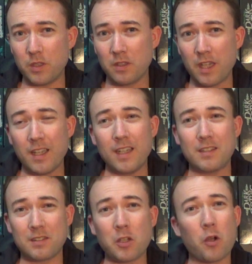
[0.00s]
with,
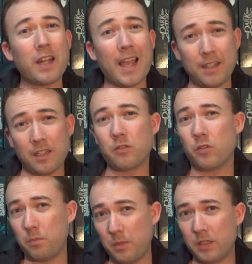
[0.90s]
it's got eight
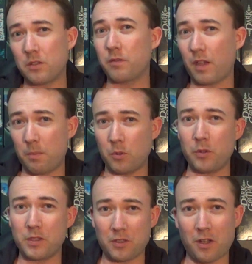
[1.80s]
hundred minutes of
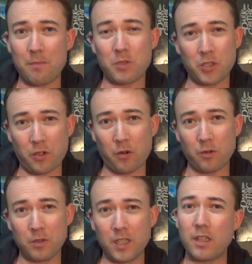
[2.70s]
uploading time to go.